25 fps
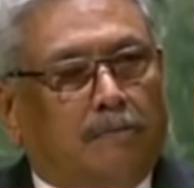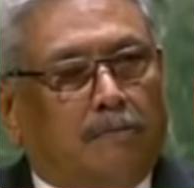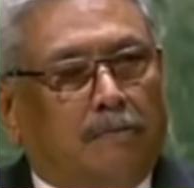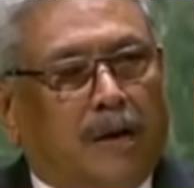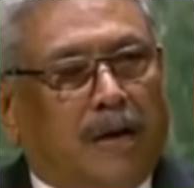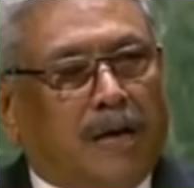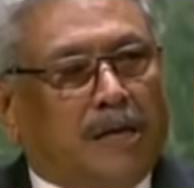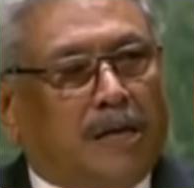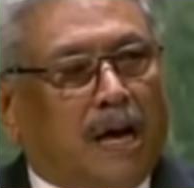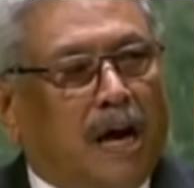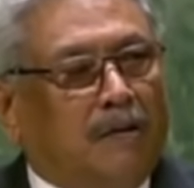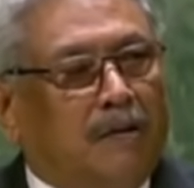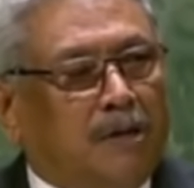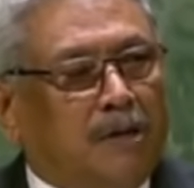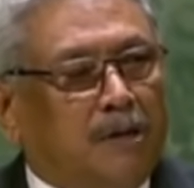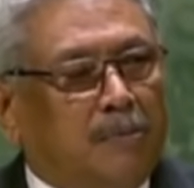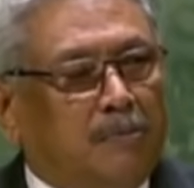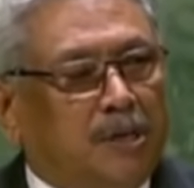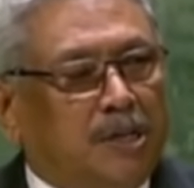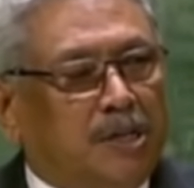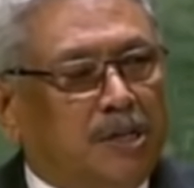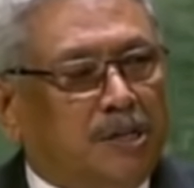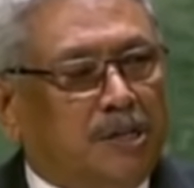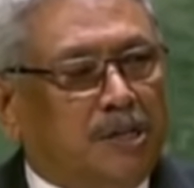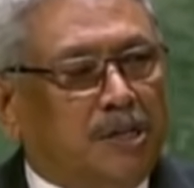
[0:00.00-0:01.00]
My
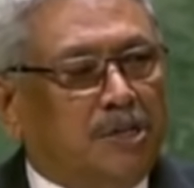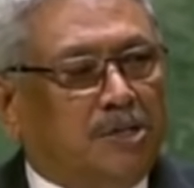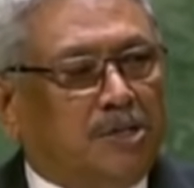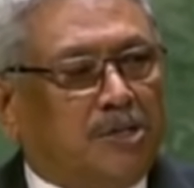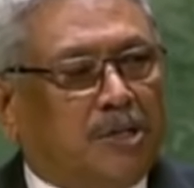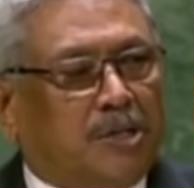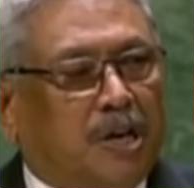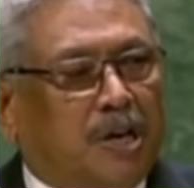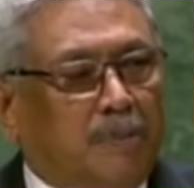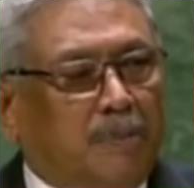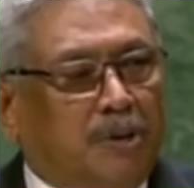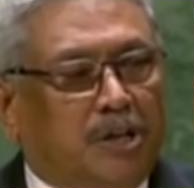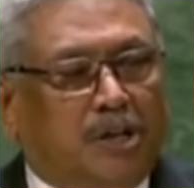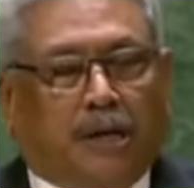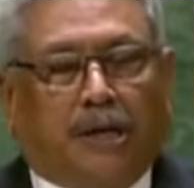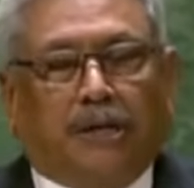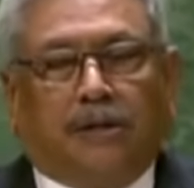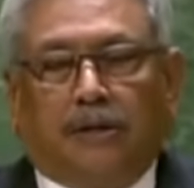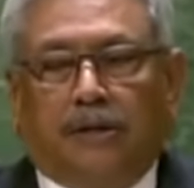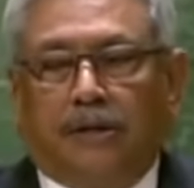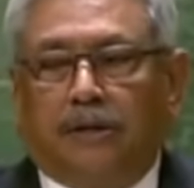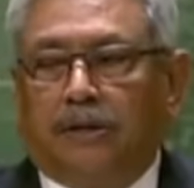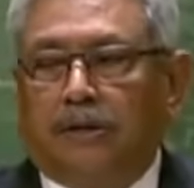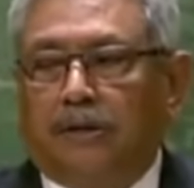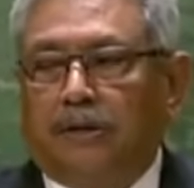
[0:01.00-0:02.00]
government is
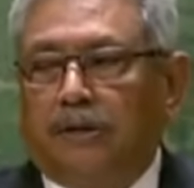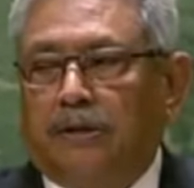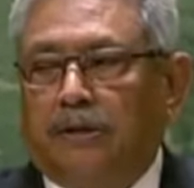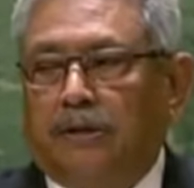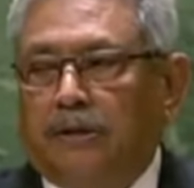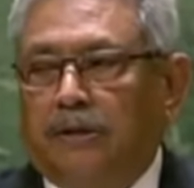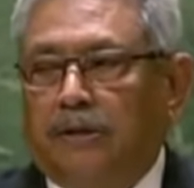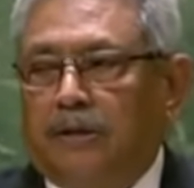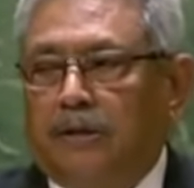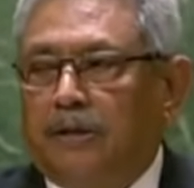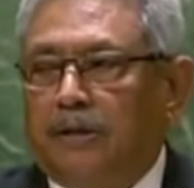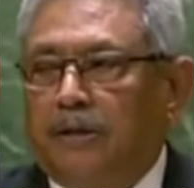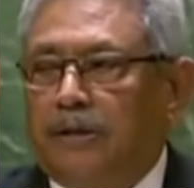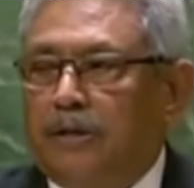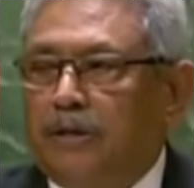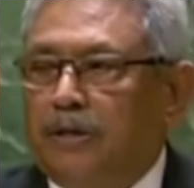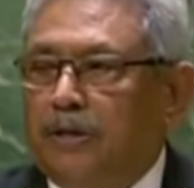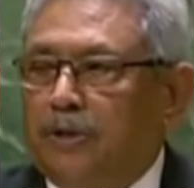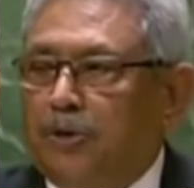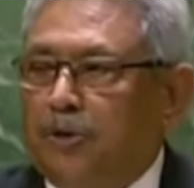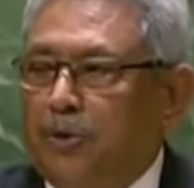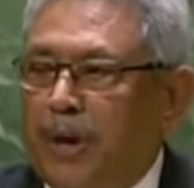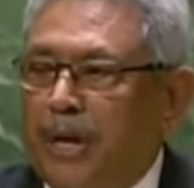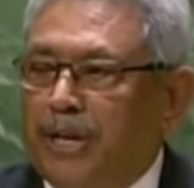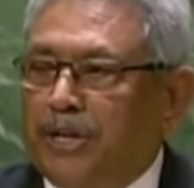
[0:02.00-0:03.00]
committed
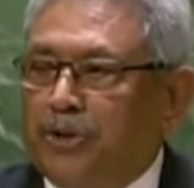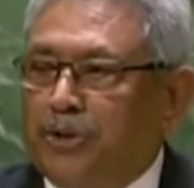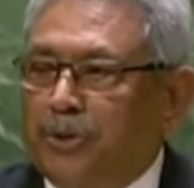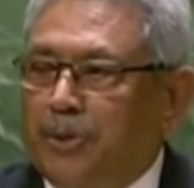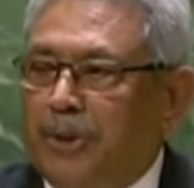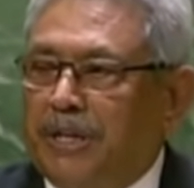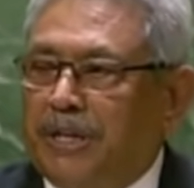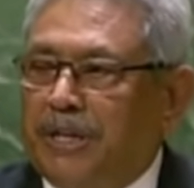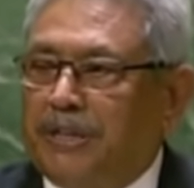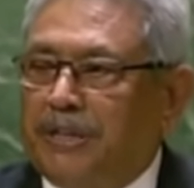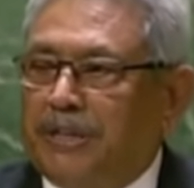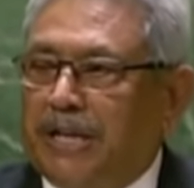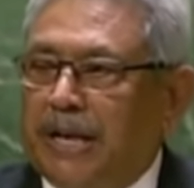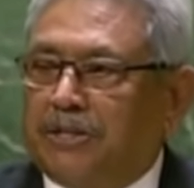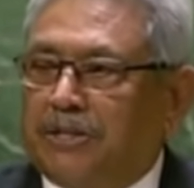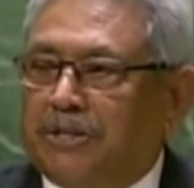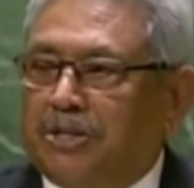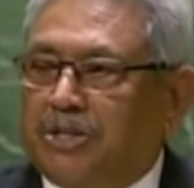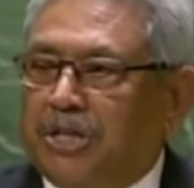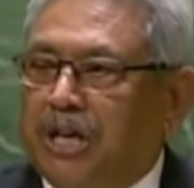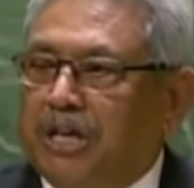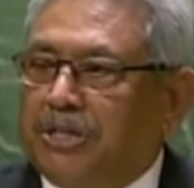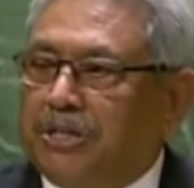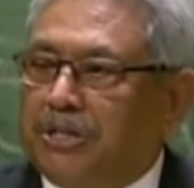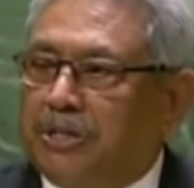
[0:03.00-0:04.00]
to ensuring that
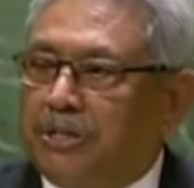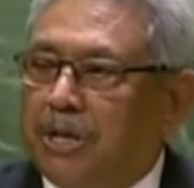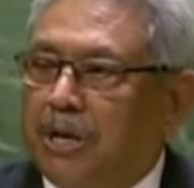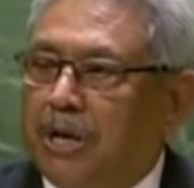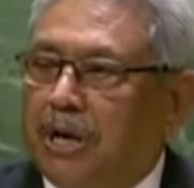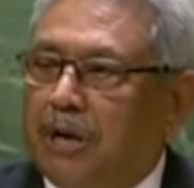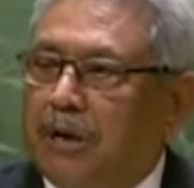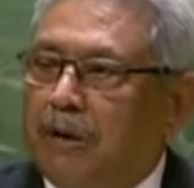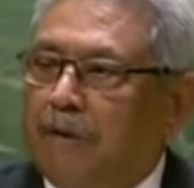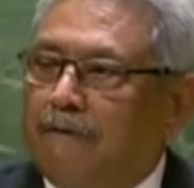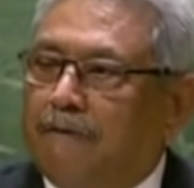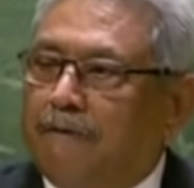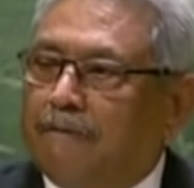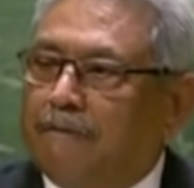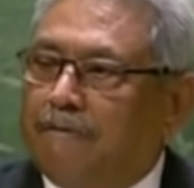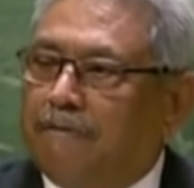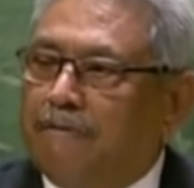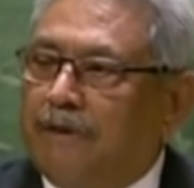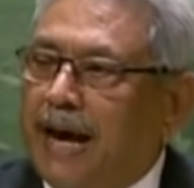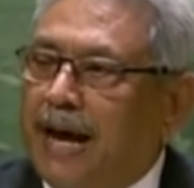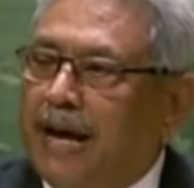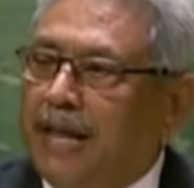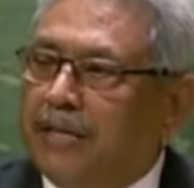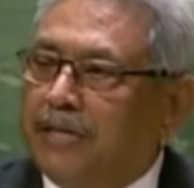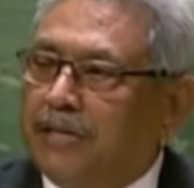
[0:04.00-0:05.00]
such
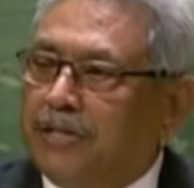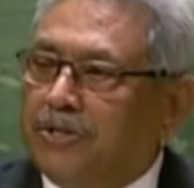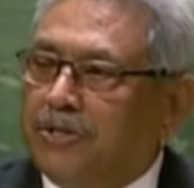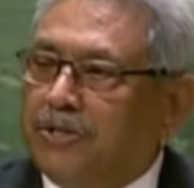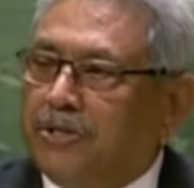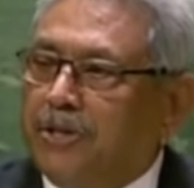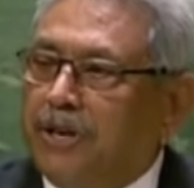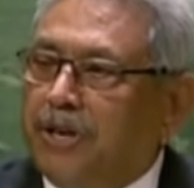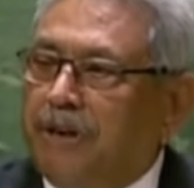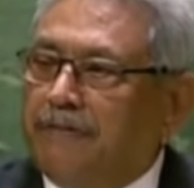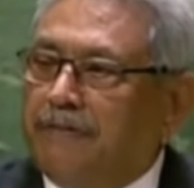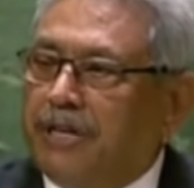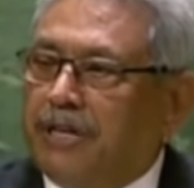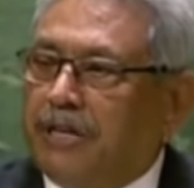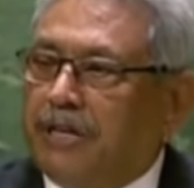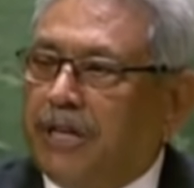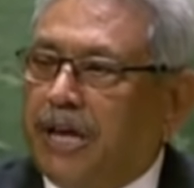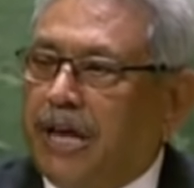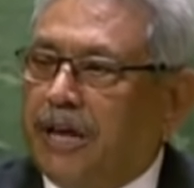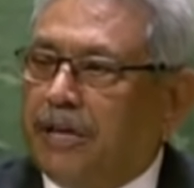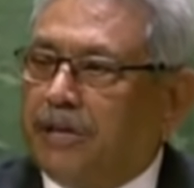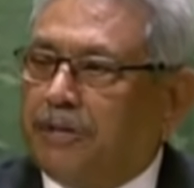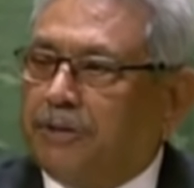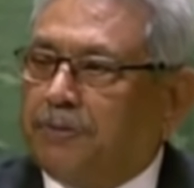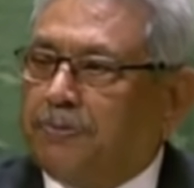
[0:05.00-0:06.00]
violence never
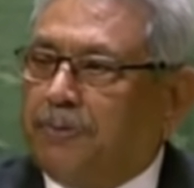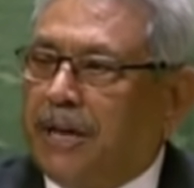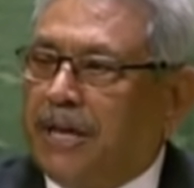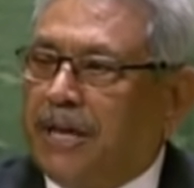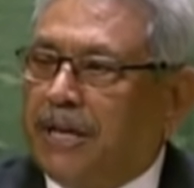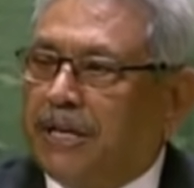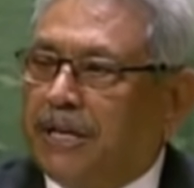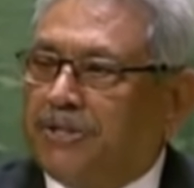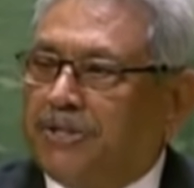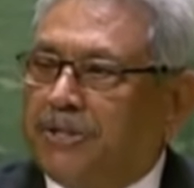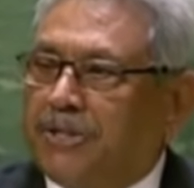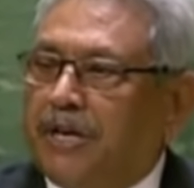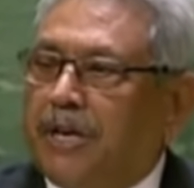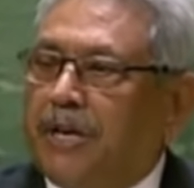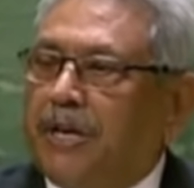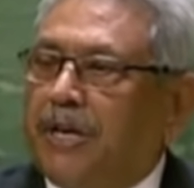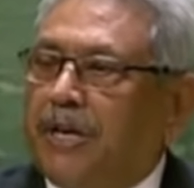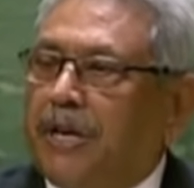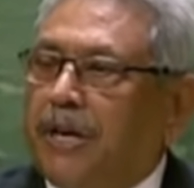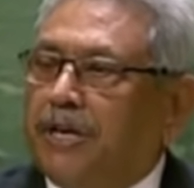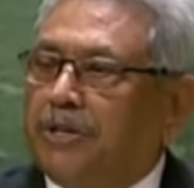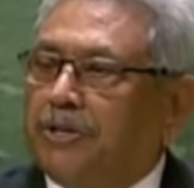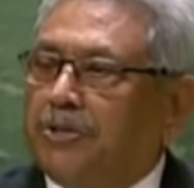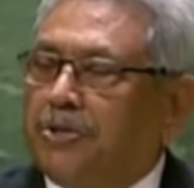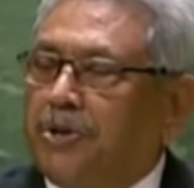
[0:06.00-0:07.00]
takes place
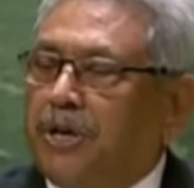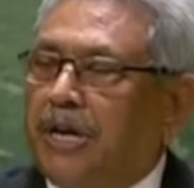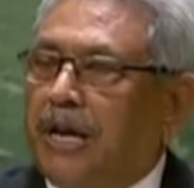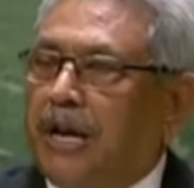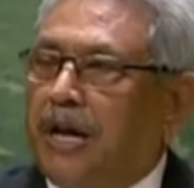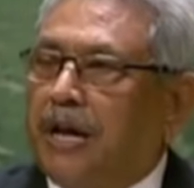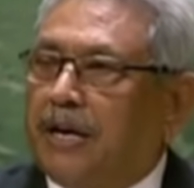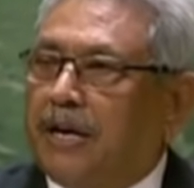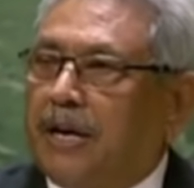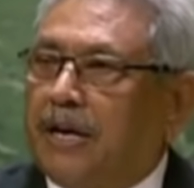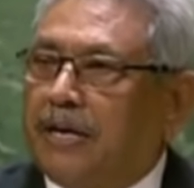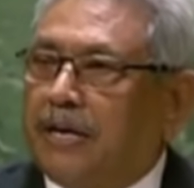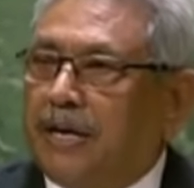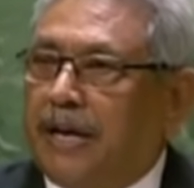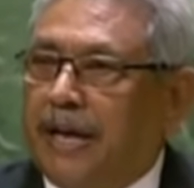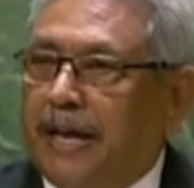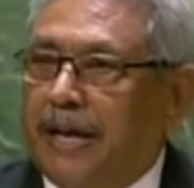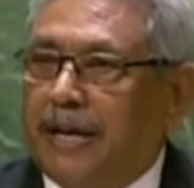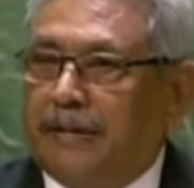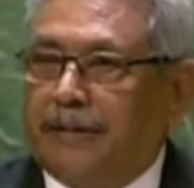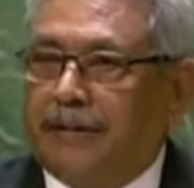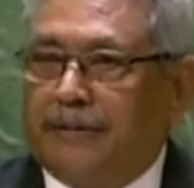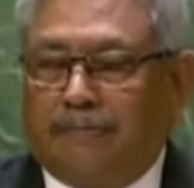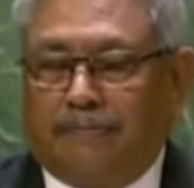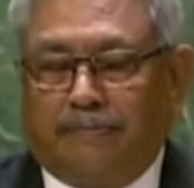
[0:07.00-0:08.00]
in Sri Lanka
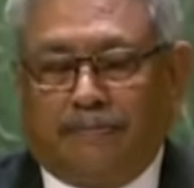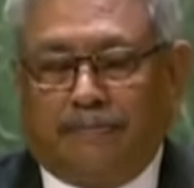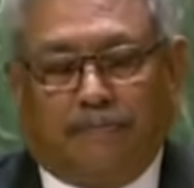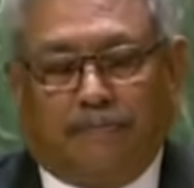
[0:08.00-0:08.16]
again.